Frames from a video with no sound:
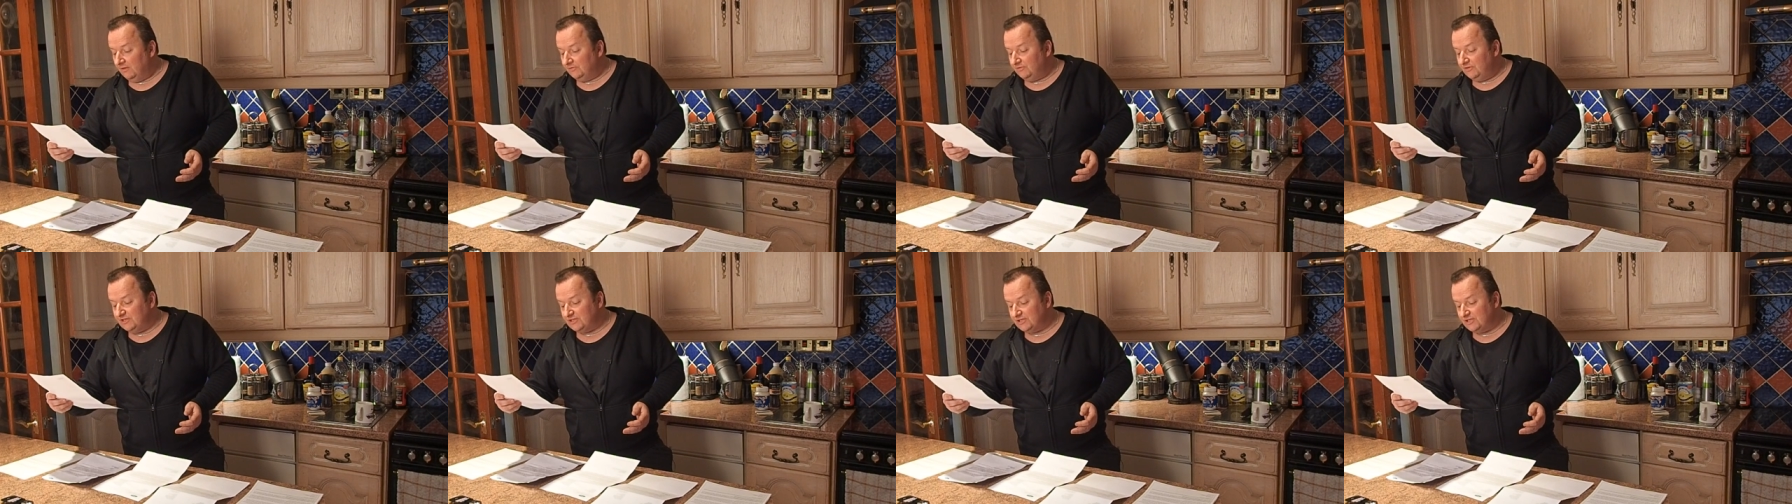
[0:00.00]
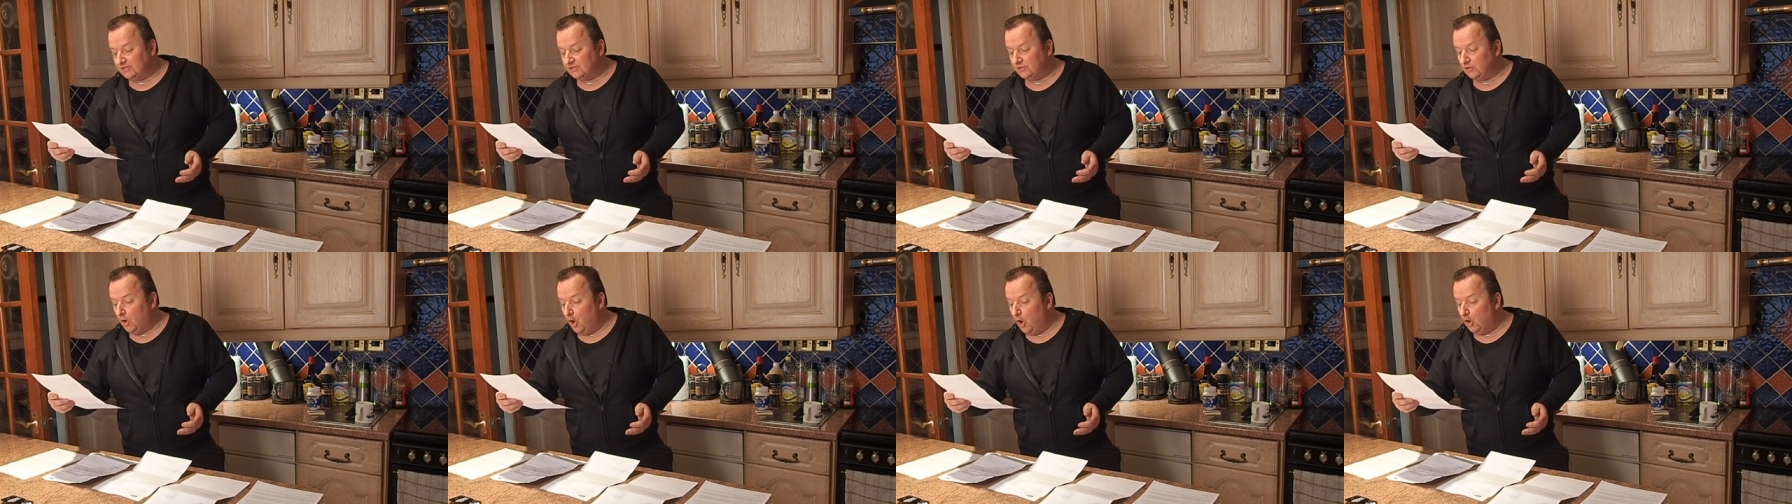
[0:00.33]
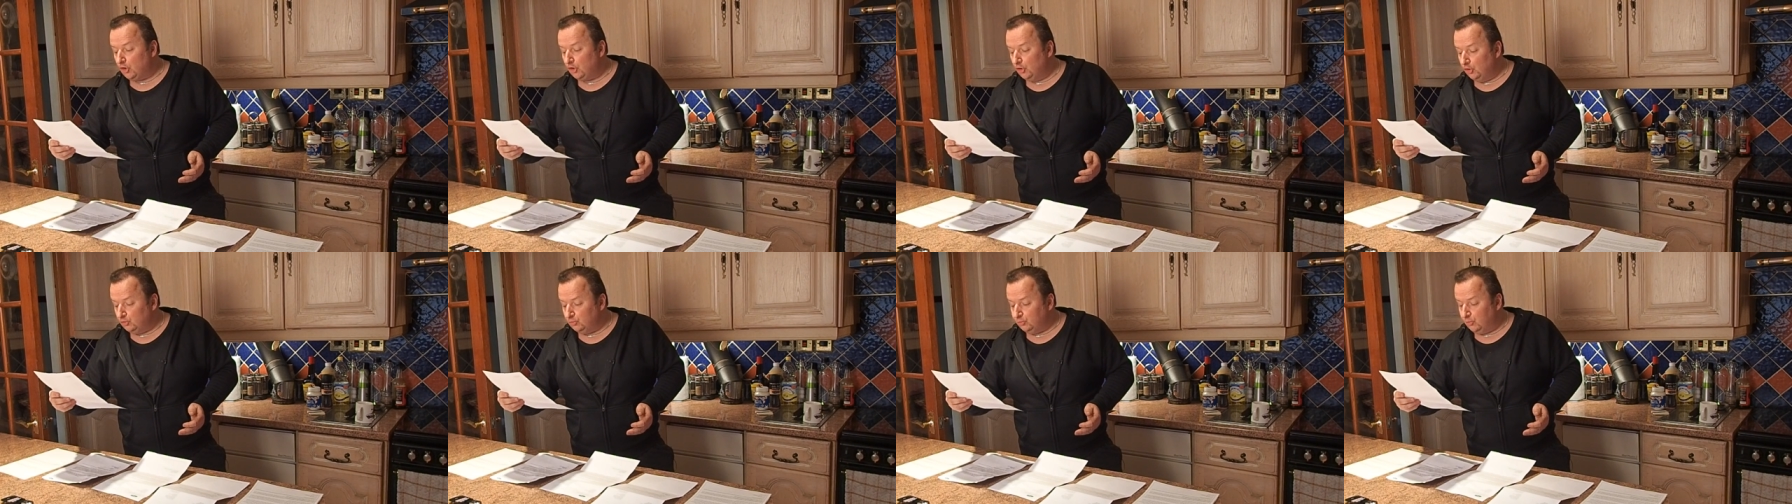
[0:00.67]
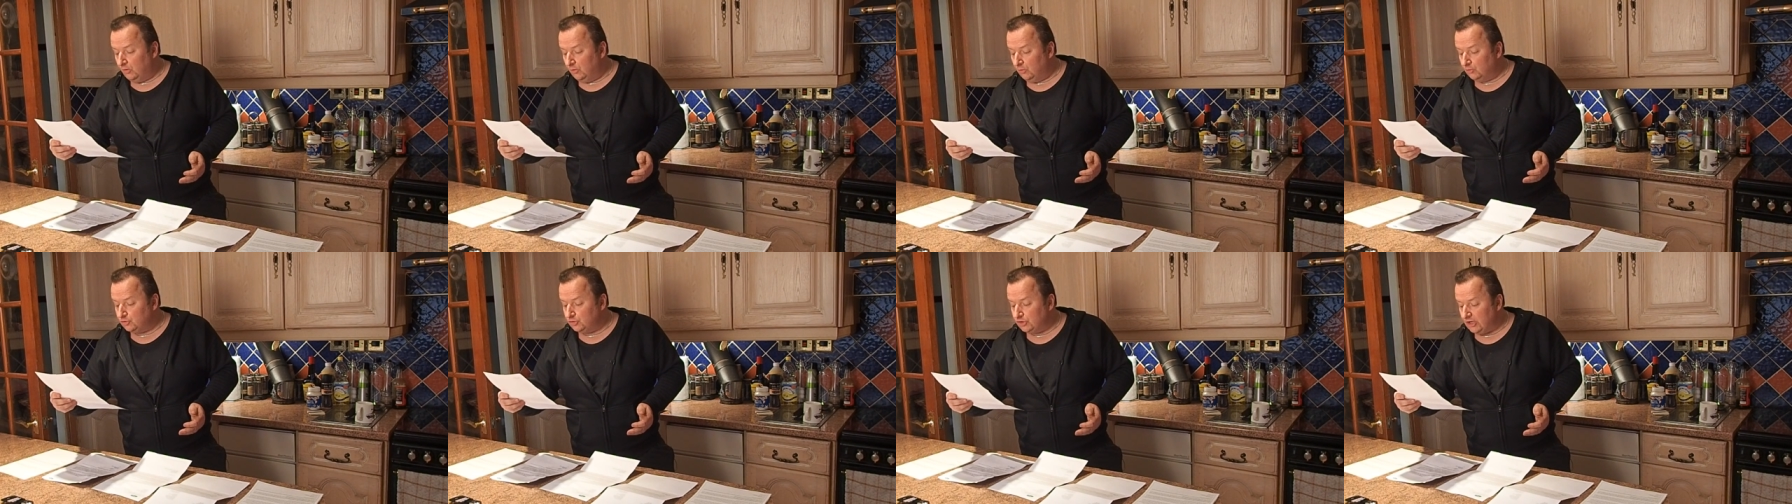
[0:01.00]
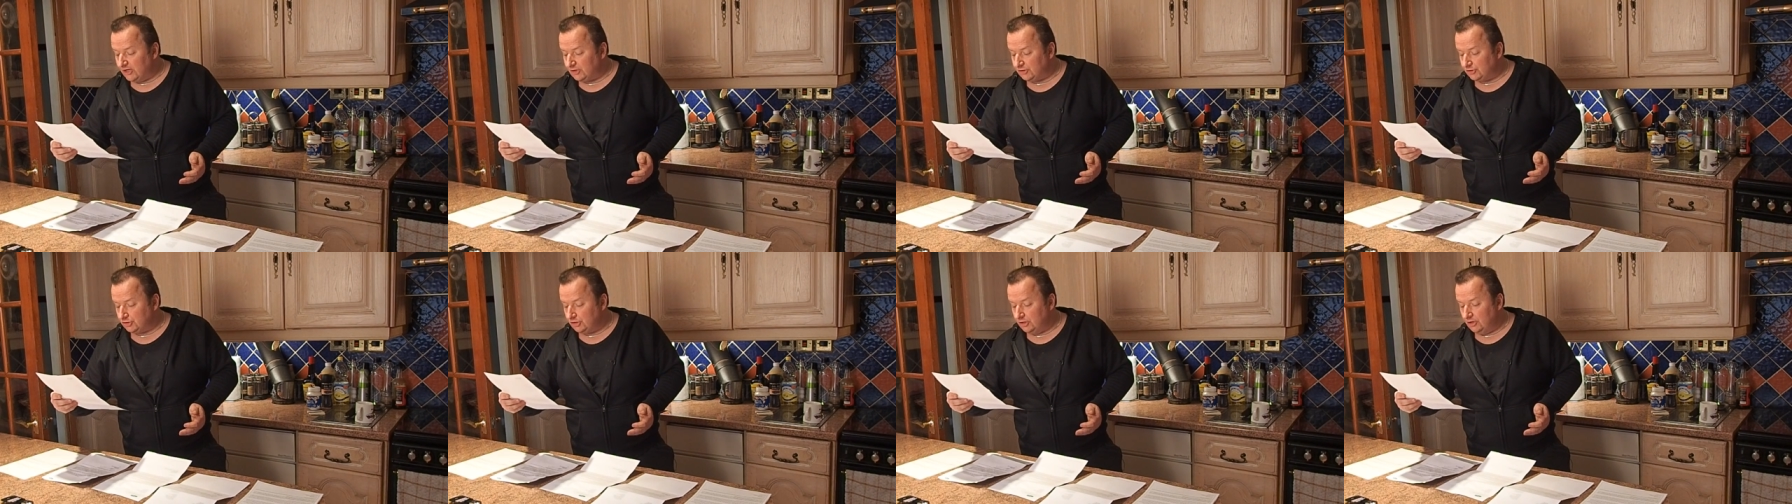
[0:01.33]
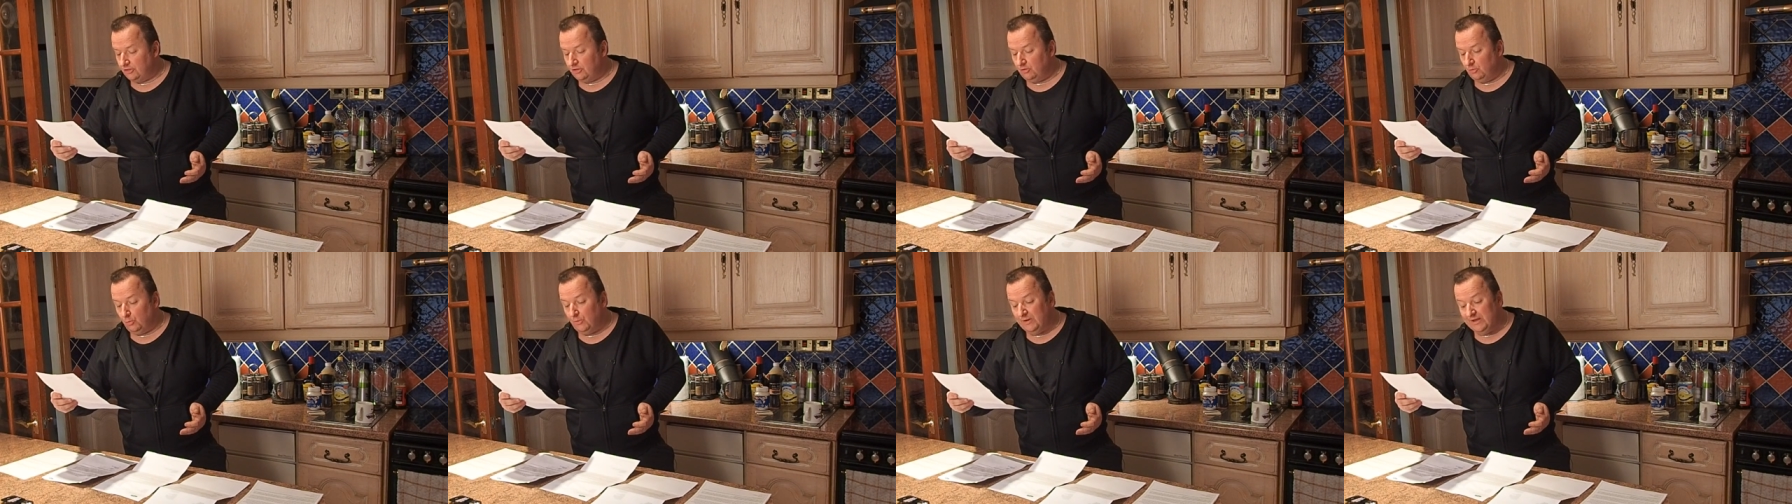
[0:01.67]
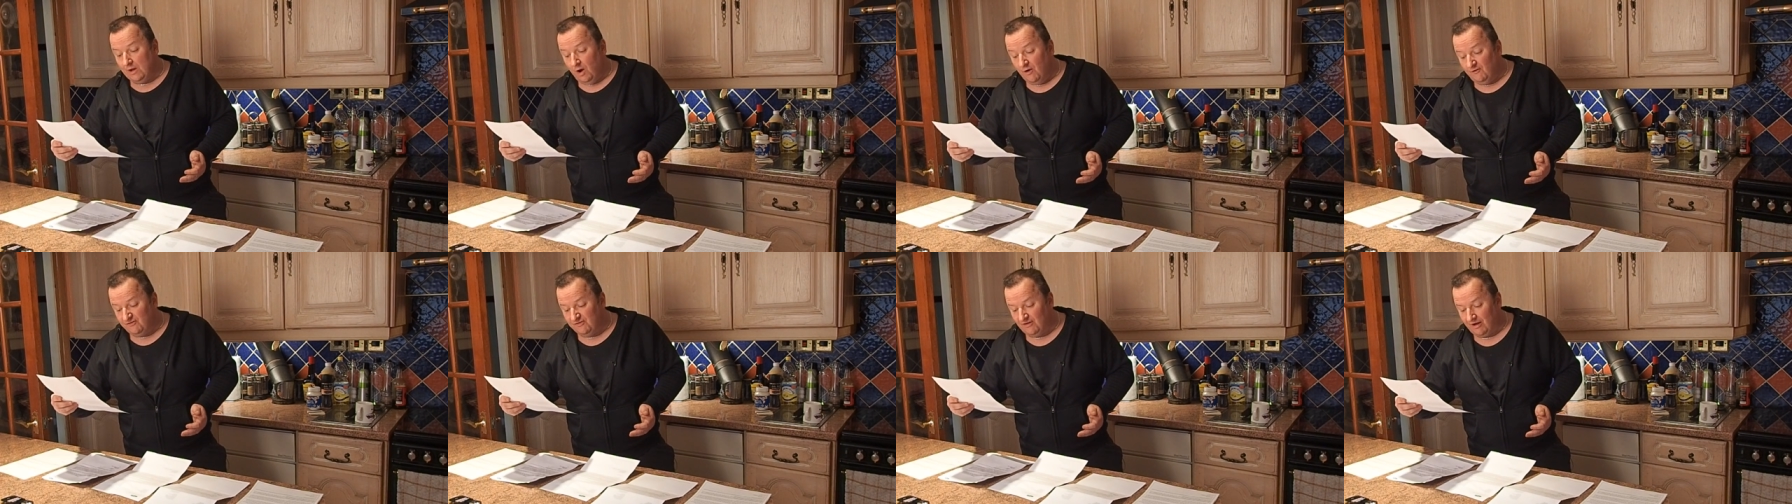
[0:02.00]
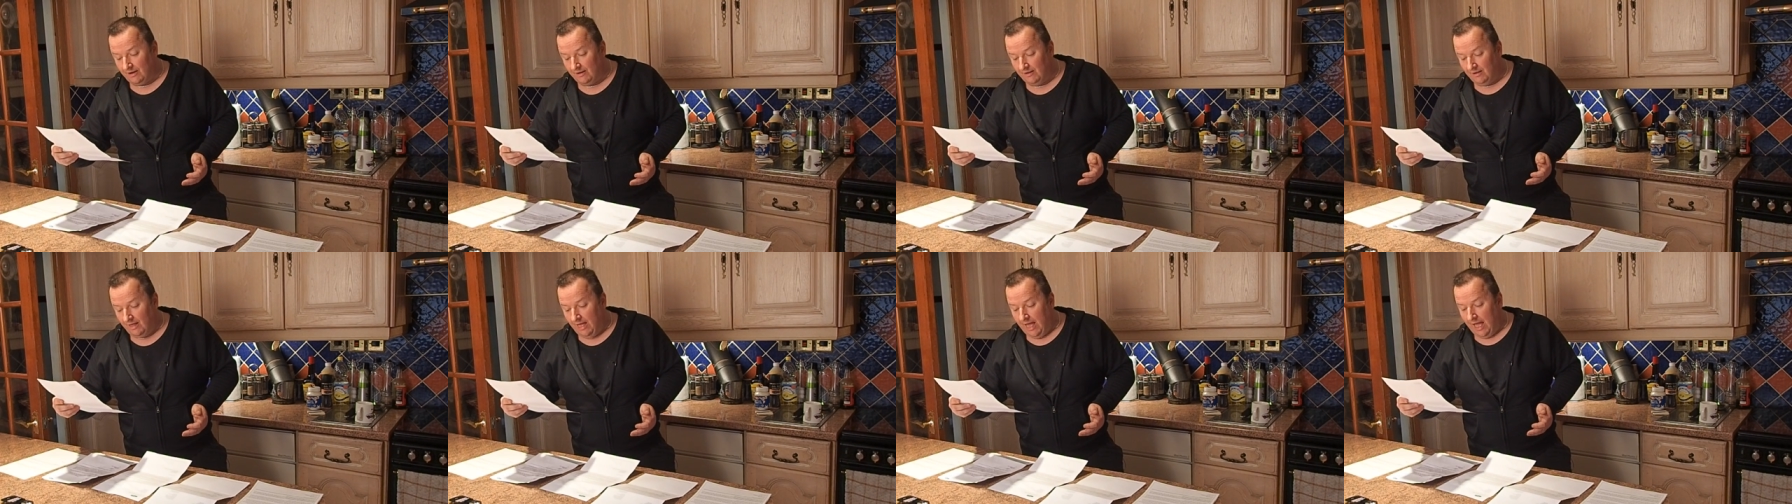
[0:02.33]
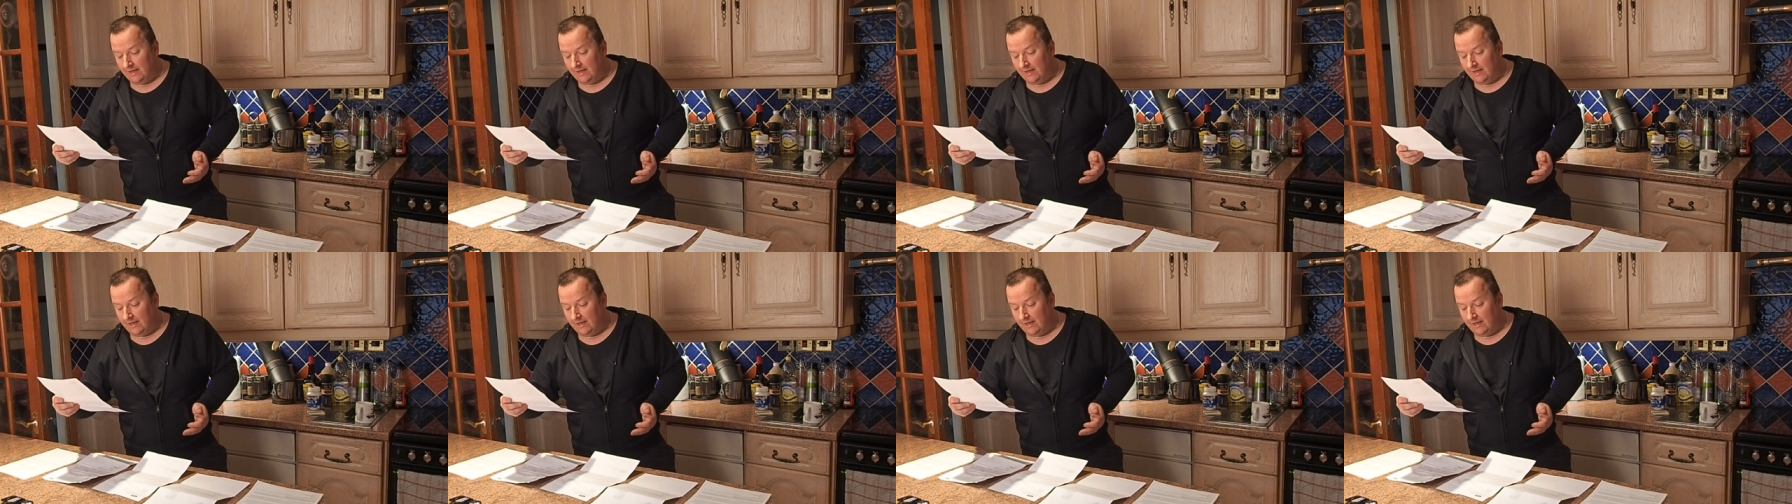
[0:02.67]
this is not a goodwill gesture that we offer,